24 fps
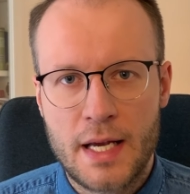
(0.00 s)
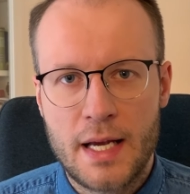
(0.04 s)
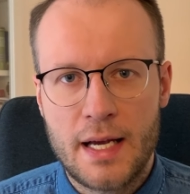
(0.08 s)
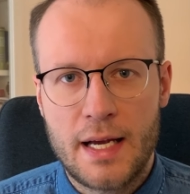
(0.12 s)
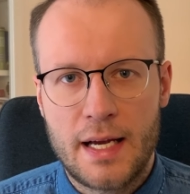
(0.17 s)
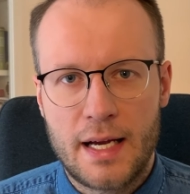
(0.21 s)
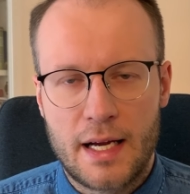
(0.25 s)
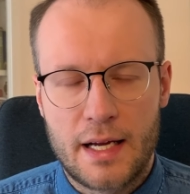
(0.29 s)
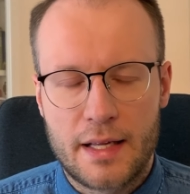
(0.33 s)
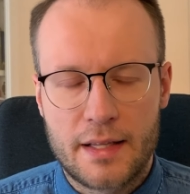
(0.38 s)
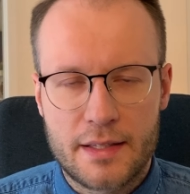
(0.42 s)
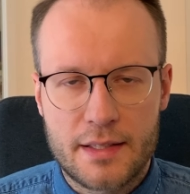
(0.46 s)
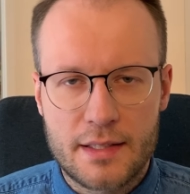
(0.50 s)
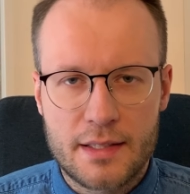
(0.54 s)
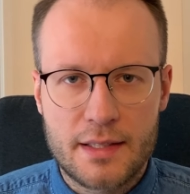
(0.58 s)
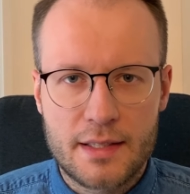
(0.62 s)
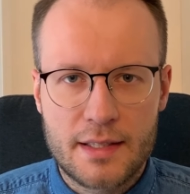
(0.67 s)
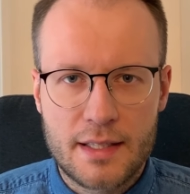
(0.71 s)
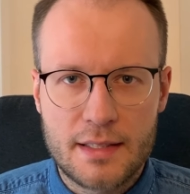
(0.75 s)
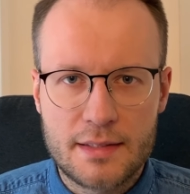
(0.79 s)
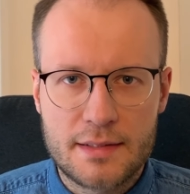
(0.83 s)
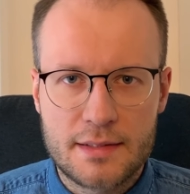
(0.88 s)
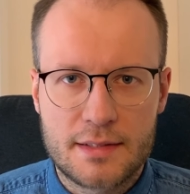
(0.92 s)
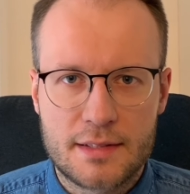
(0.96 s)
And
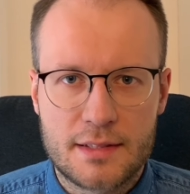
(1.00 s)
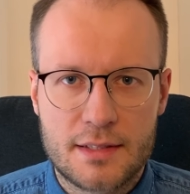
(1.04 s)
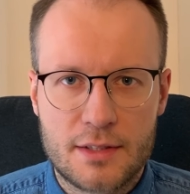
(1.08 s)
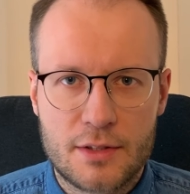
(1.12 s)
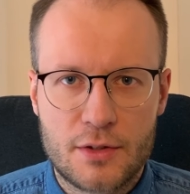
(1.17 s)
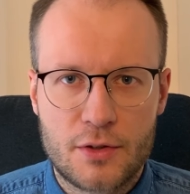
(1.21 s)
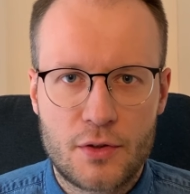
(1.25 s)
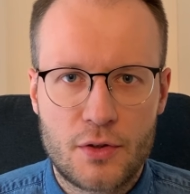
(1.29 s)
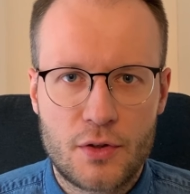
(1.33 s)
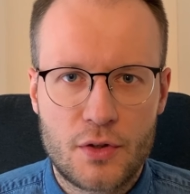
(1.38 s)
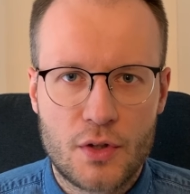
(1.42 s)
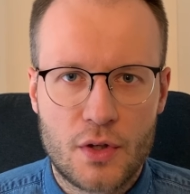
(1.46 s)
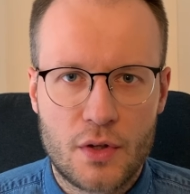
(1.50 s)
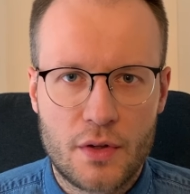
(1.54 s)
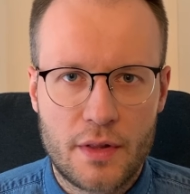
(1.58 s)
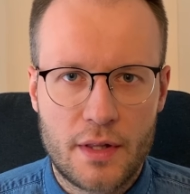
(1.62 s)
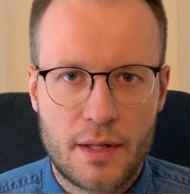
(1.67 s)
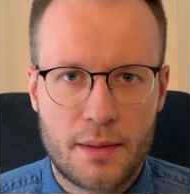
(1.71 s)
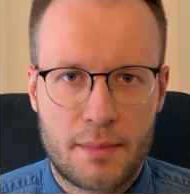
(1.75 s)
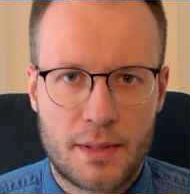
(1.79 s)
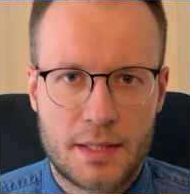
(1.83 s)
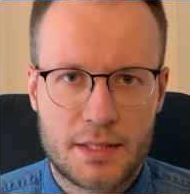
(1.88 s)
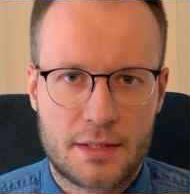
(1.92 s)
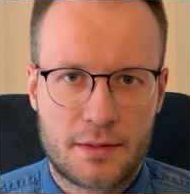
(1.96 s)
that's not
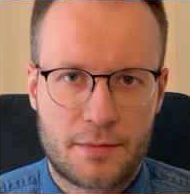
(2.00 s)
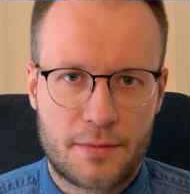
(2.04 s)
the best